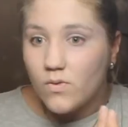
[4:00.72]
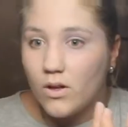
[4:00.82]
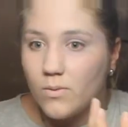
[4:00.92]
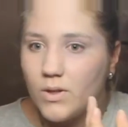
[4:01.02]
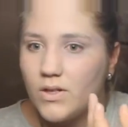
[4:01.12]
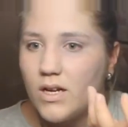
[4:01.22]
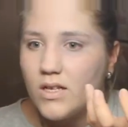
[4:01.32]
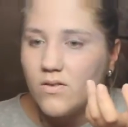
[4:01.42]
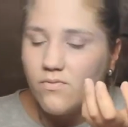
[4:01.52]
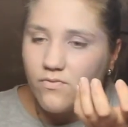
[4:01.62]
Voldemort
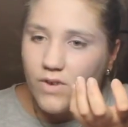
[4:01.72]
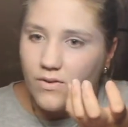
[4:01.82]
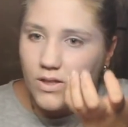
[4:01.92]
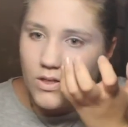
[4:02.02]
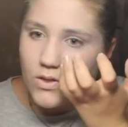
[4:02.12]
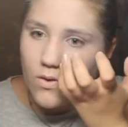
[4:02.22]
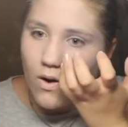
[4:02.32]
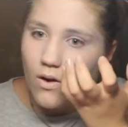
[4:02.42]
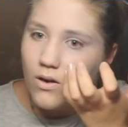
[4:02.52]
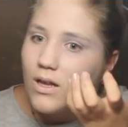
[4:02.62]
has a very
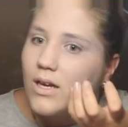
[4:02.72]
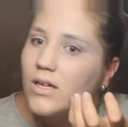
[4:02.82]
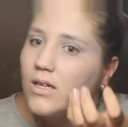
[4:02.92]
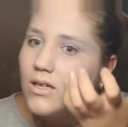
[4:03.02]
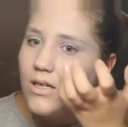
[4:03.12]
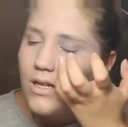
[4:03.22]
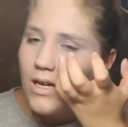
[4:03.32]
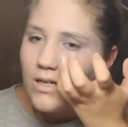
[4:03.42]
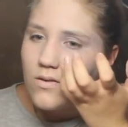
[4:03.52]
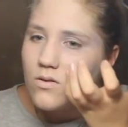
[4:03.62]
strong
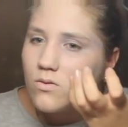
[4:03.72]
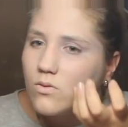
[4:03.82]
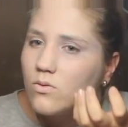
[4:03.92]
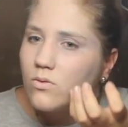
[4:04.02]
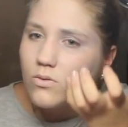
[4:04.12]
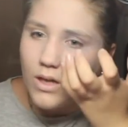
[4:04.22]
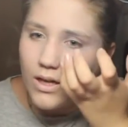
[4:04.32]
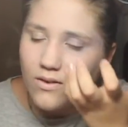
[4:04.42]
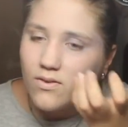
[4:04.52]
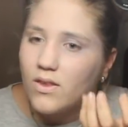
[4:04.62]
nasal
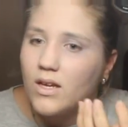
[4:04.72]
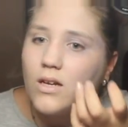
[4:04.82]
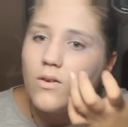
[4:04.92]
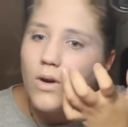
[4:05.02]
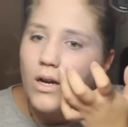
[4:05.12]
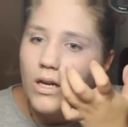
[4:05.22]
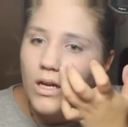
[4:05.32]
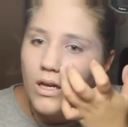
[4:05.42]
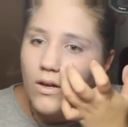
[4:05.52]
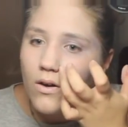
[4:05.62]
kind of thing right
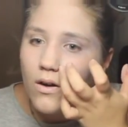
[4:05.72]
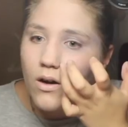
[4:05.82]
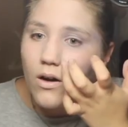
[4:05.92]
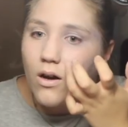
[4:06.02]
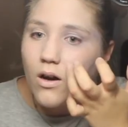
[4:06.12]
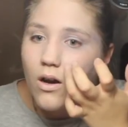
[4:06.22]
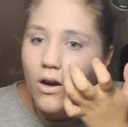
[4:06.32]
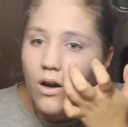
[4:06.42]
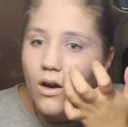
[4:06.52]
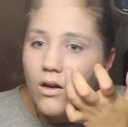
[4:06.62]
here,
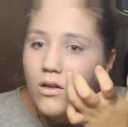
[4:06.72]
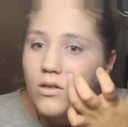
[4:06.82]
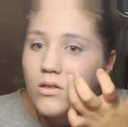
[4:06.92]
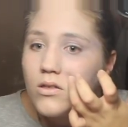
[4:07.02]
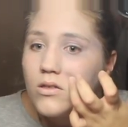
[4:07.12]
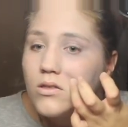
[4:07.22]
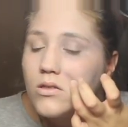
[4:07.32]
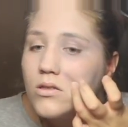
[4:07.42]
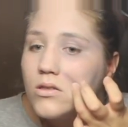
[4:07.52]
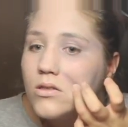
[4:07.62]

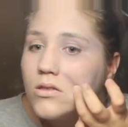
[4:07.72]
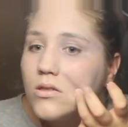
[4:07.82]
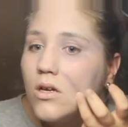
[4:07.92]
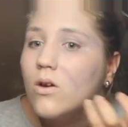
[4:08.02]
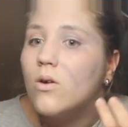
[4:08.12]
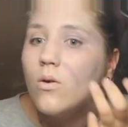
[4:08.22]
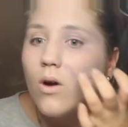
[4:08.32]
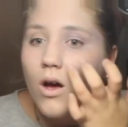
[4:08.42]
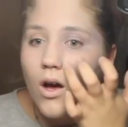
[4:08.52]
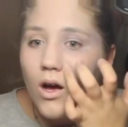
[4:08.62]
so
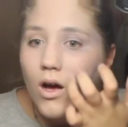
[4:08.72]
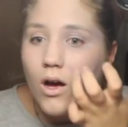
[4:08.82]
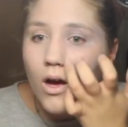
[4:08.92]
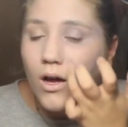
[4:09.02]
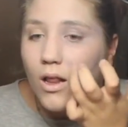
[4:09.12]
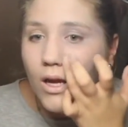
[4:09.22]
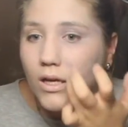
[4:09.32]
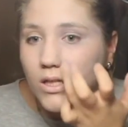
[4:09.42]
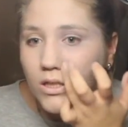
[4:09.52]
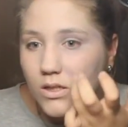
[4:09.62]
I
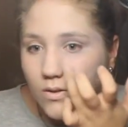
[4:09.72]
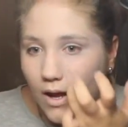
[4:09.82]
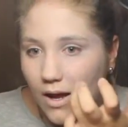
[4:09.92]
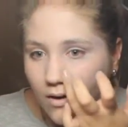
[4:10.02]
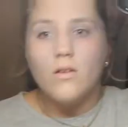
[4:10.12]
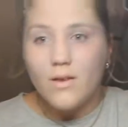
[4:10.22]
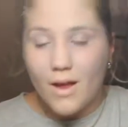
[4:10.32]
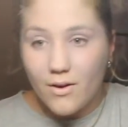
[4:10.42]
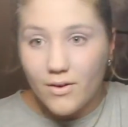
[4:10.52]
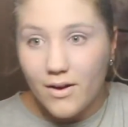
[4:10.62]
like to do that.
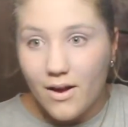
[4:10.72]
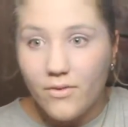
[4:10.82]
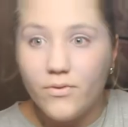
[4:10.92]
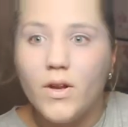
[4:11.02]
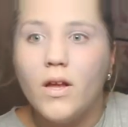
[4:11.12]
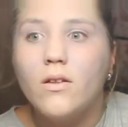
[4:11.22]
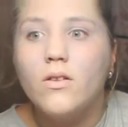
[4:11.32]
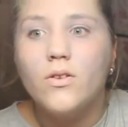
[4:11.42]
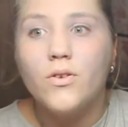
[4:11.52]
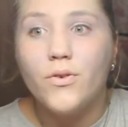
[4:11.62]
Now that I've
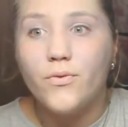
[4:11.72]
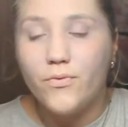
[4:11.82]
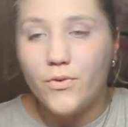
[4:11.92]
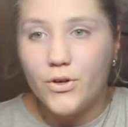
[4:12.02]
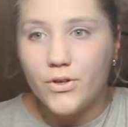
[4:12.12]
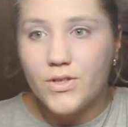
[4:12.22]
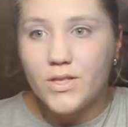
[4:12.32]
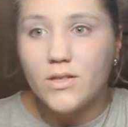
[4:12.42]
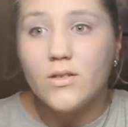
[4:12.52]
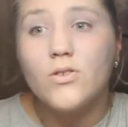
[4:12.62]
done the
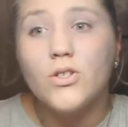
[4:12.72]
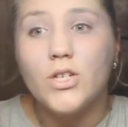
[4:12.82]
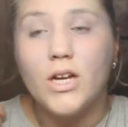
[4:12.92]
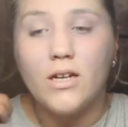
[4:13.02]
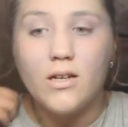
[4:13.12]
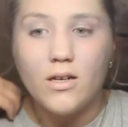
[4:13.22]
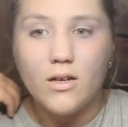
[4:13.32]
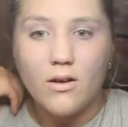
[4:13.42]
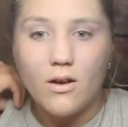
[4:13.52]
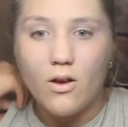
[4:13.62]
first
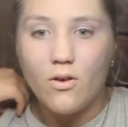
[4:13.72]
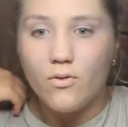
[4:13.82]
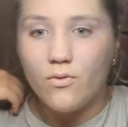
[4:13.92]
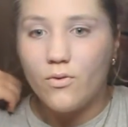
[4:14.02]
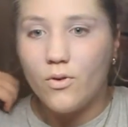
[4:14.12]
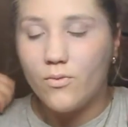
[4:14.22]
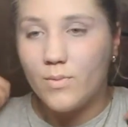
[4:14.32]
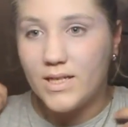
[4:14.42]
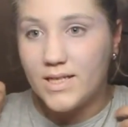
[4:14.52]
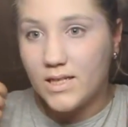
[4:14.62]
shading of
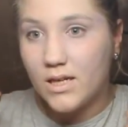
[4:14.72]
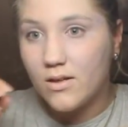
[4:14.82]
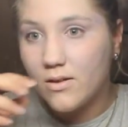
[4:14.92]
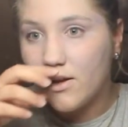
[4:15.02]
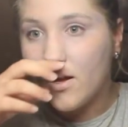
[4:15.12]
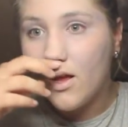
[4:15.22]
my skin,